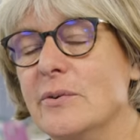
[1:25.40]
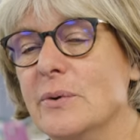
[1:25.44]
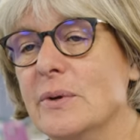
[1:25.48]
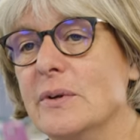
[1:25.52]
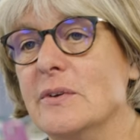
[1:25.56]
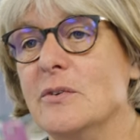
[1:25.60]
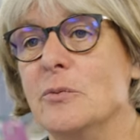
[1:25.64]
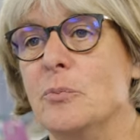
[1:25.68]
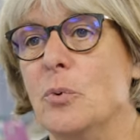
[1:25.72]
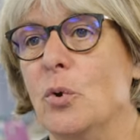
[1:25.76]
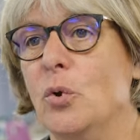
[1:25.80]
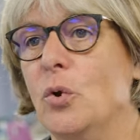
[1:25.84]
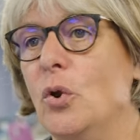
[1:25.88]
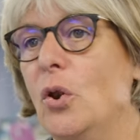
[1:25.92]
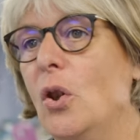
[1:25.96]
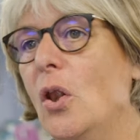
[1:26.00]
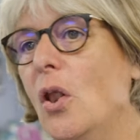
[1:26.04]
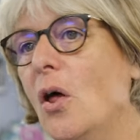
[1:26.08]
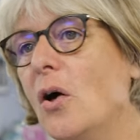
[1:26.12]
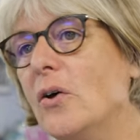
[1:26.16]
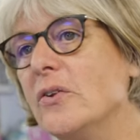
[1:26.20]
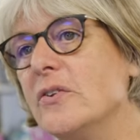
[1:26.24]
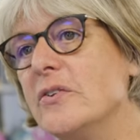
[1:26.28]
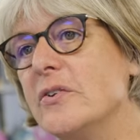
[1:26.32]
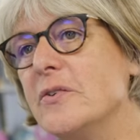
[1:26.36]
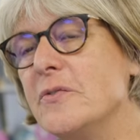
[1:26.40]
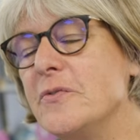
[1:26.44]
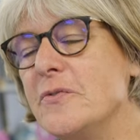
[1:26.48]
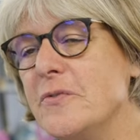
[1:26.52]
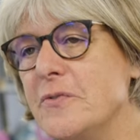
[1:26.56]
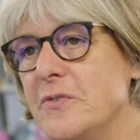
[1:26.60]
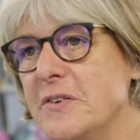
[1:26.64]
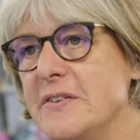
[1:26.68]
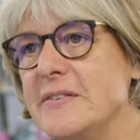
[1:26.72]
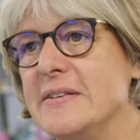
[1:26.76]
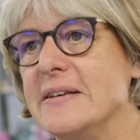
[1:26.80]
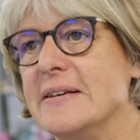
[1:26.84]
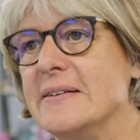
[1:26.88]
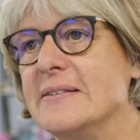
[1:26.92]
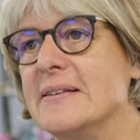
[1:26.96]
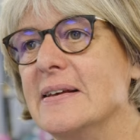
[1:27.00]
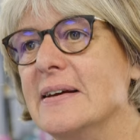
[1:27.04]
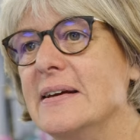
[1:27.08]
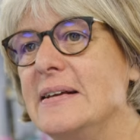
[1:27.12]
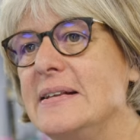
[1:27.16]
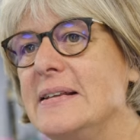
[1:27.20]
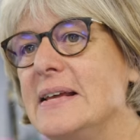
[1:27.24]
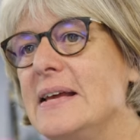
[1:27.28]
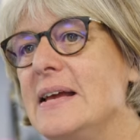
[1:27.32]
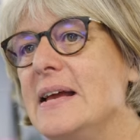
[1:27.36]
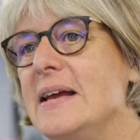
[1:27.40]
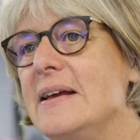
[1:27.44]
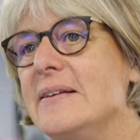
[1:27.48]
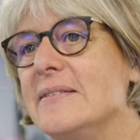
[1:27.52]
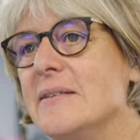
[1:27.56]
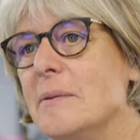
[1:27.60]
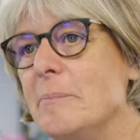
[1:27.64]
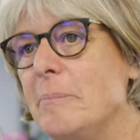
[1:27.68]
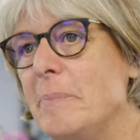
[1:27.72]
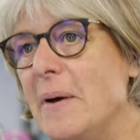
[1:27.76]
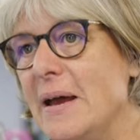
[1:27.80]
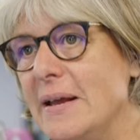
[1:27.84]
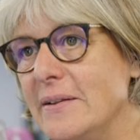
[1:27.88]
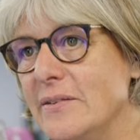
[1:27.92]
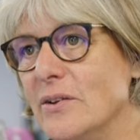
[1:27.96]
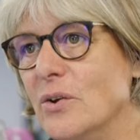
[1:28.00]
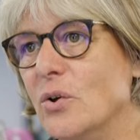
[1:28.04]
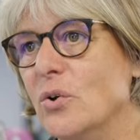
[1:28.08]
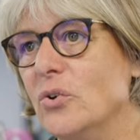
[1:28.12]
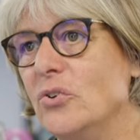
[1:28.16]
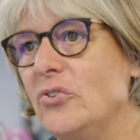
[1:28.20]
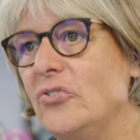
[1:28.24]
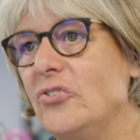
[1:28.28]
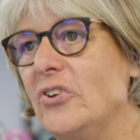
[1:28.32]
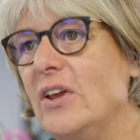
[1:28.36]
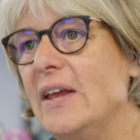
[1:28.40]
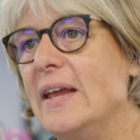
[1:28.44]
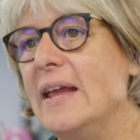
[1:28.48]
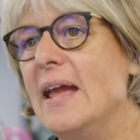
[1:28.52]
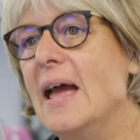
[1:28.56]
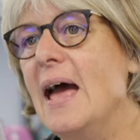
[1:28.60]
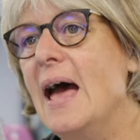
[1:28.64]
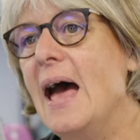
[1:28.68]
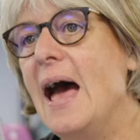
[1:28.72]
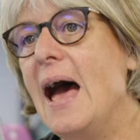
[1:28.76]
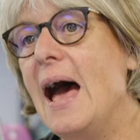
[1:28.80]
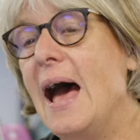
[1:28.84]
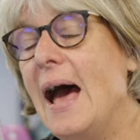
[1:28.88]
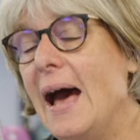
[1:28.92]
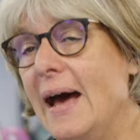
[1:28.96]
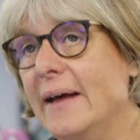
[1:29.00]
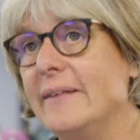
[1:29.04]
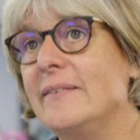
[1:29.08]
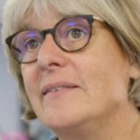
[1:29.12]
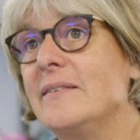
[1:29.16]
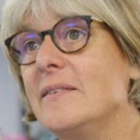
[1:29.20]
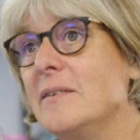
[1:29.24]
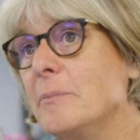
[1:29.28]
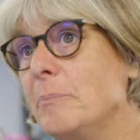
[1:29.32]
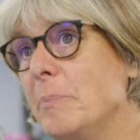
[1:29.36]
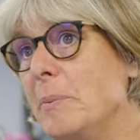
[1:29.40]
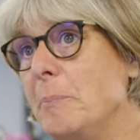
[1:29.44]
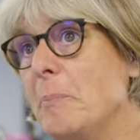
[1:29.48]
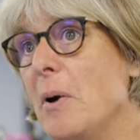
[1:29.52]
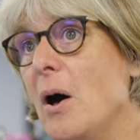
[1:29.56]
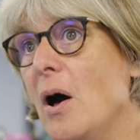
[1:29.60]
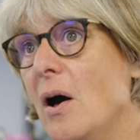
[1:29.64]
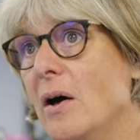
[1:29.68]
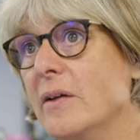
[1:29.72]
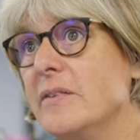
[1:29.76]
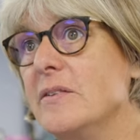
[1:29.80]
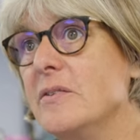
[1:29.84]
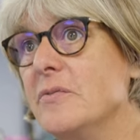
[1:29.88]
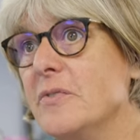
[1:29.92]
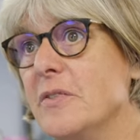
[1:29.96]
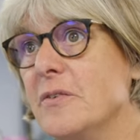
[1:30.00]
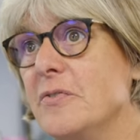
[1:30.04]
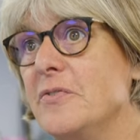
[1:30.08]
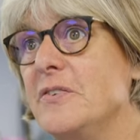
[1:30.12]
to explore lots of physics ideas and pedagogy and be part of the